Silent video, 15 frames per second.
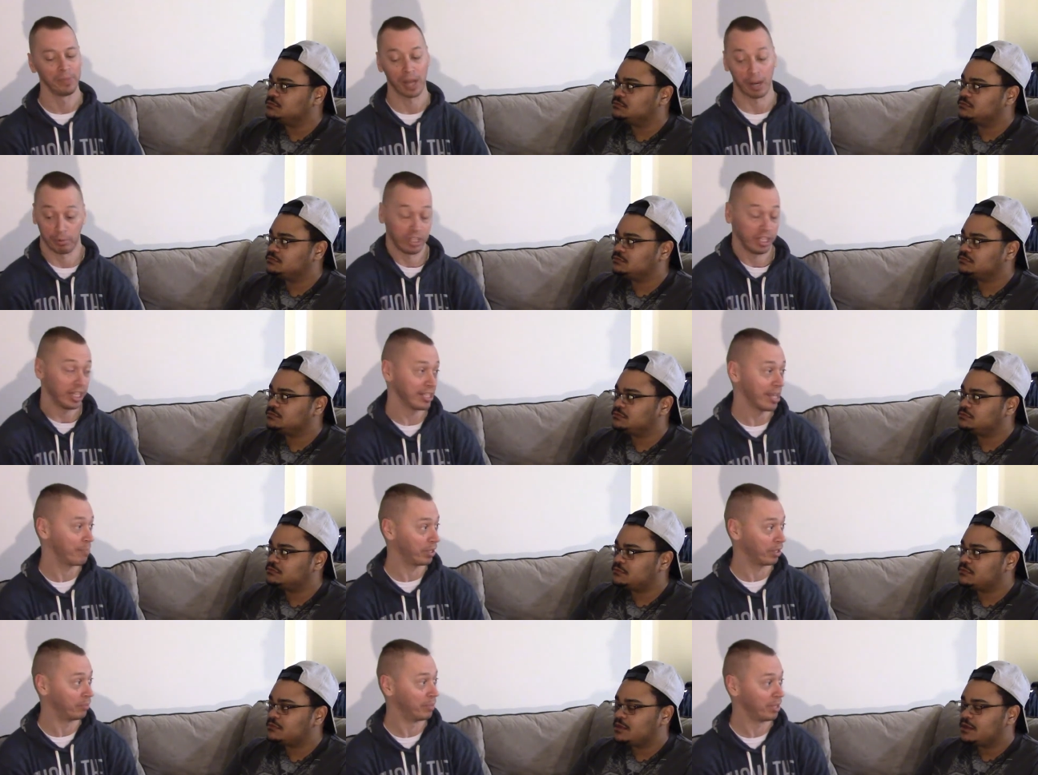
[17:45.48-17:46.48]
Speaker 1: I really like
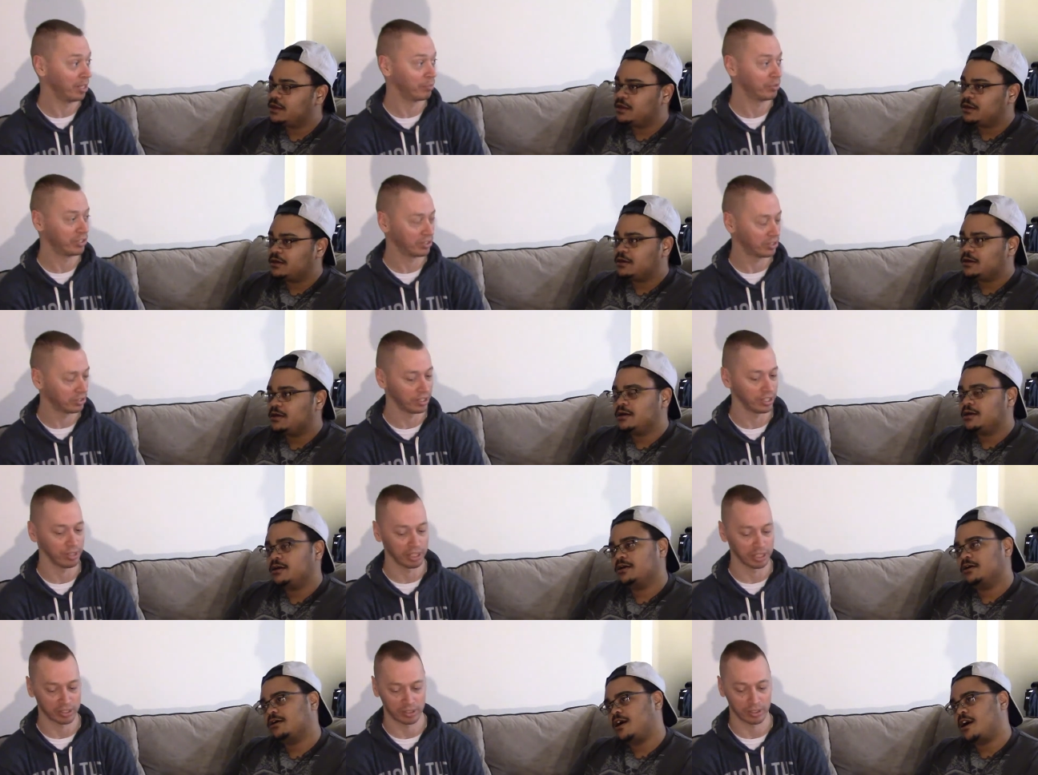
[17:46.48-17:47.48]
that belt. My number six is the
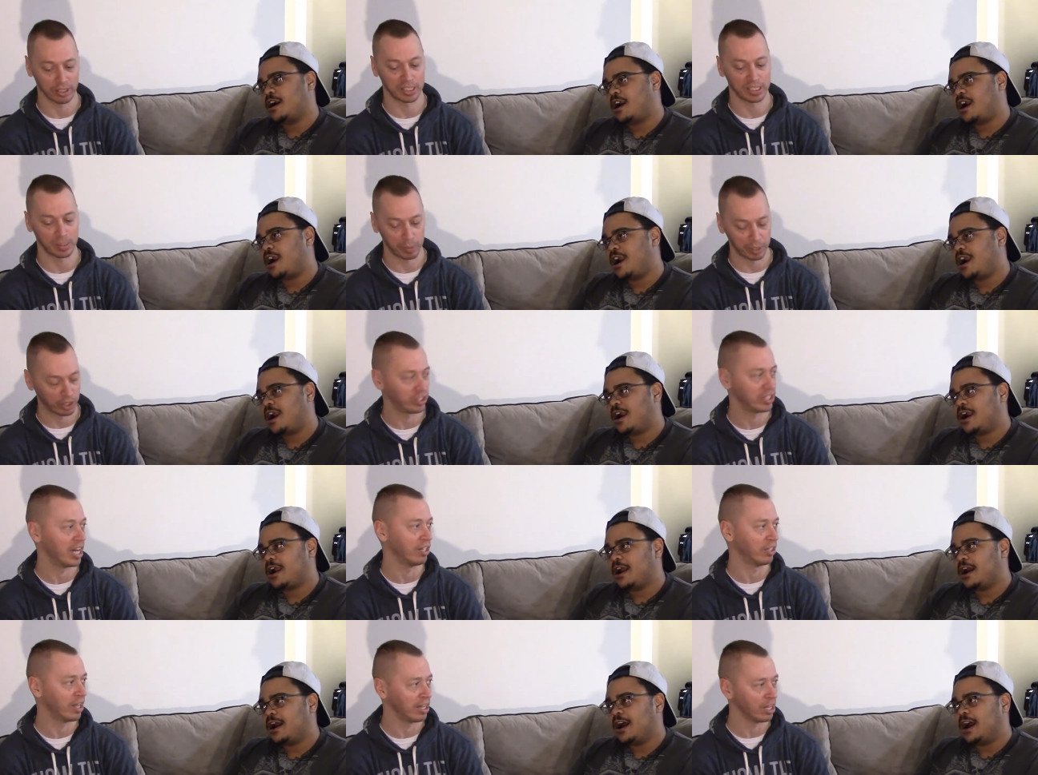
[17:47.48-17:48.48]
U.S. spinner
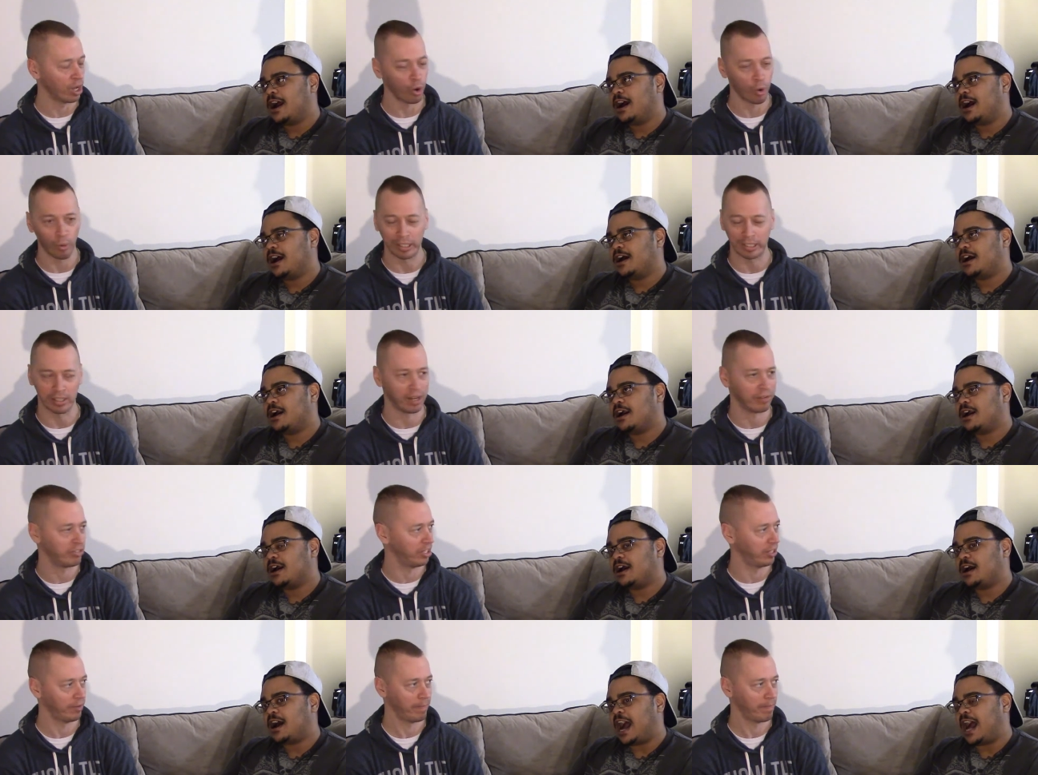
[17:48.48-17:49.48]
title. I always
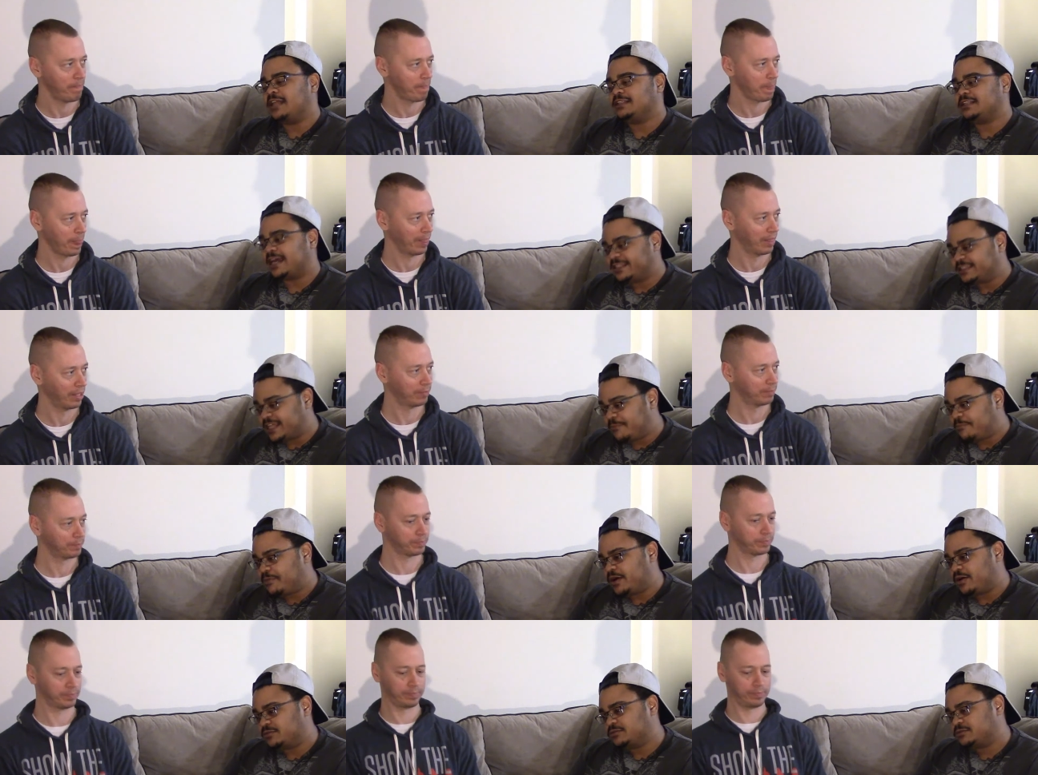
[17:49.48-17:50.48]
loved it.
Speaker 2: I like that
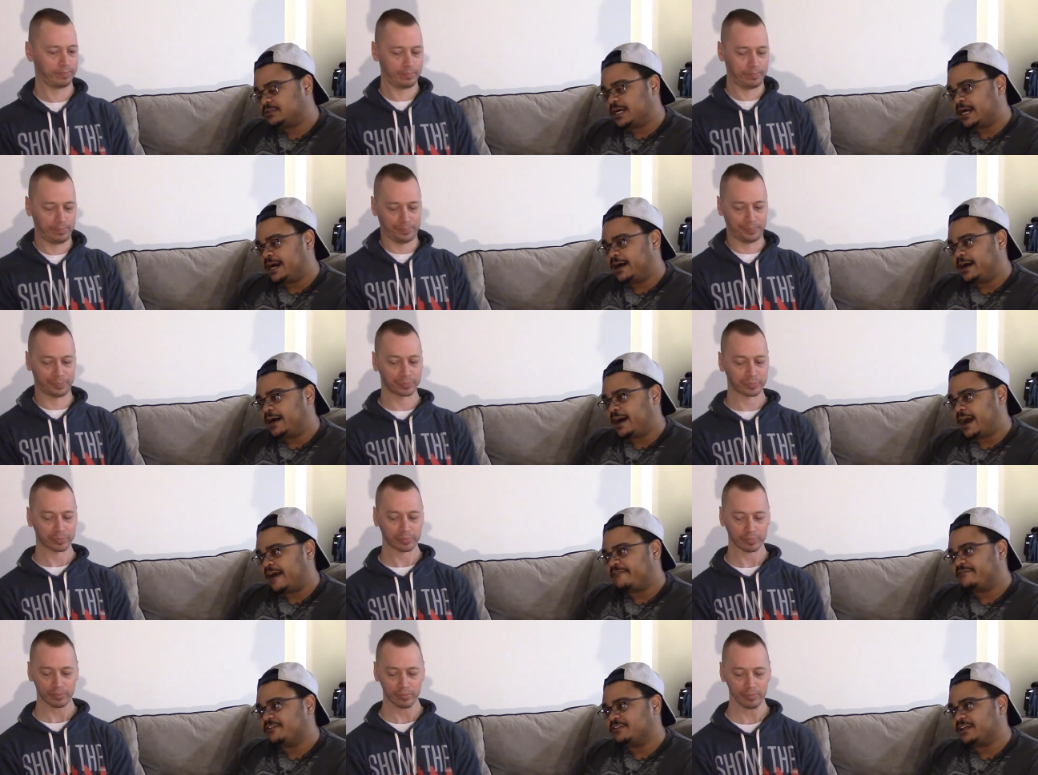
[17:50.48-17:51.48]
belt.
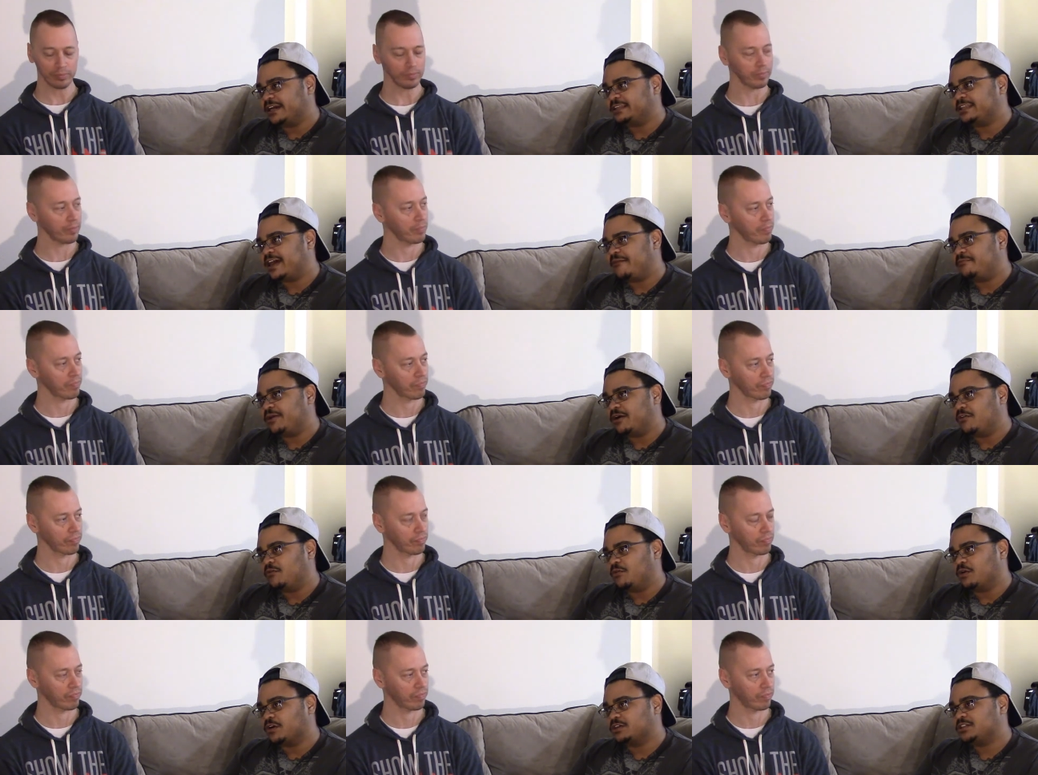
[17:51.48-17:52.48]
I feel like that
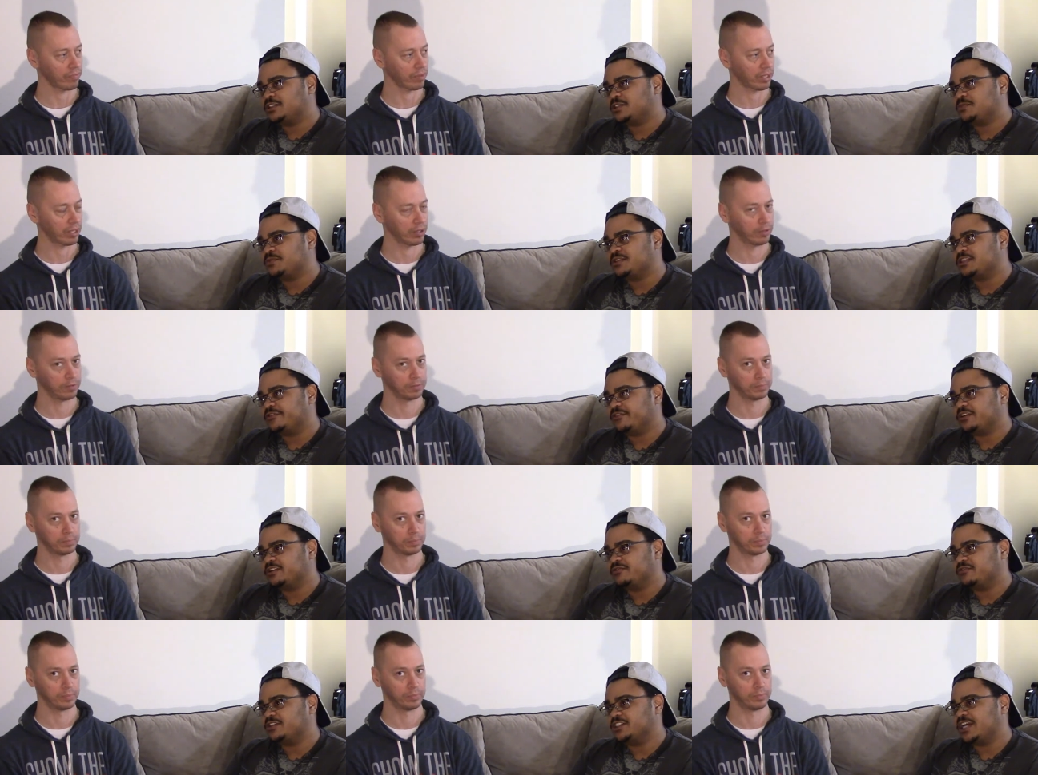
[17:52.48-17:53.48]
belt worked
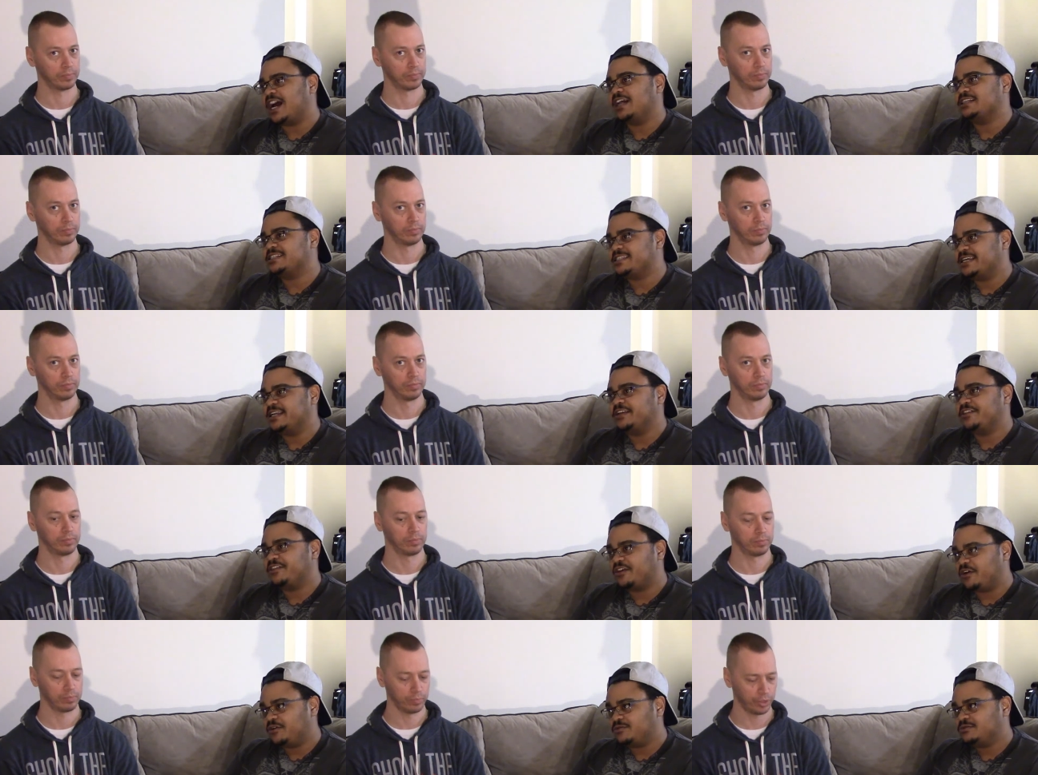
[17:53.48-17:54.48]
specifically for John Cena,
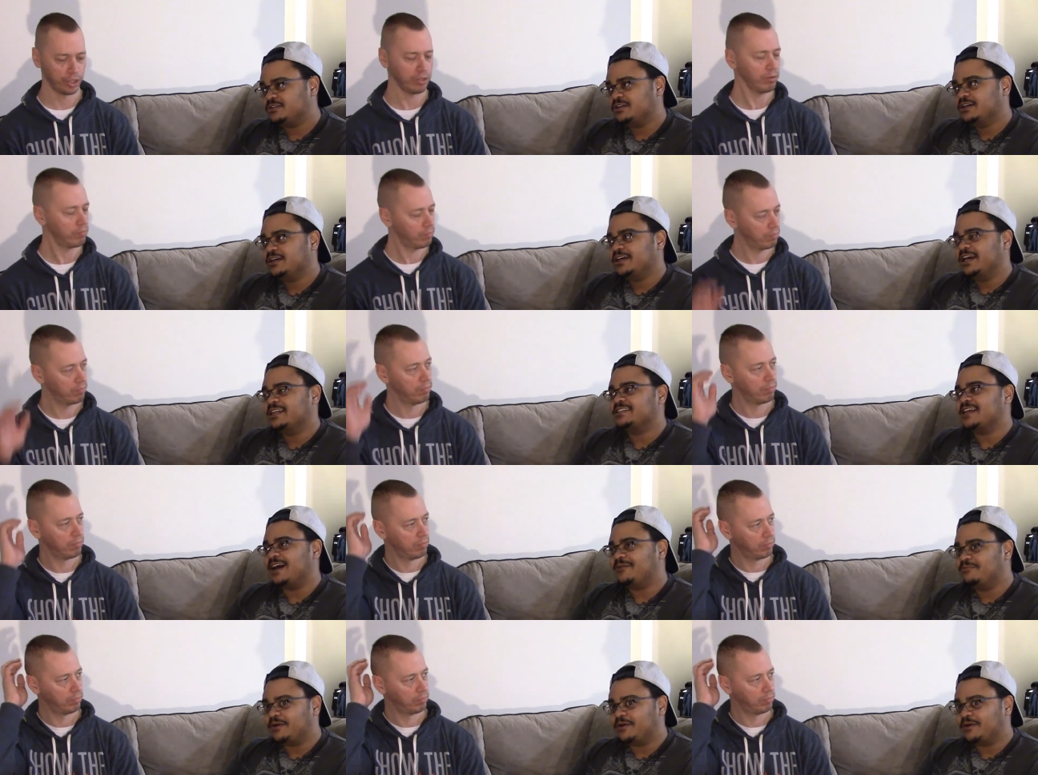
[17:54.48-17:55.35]
though. Sure. It's not a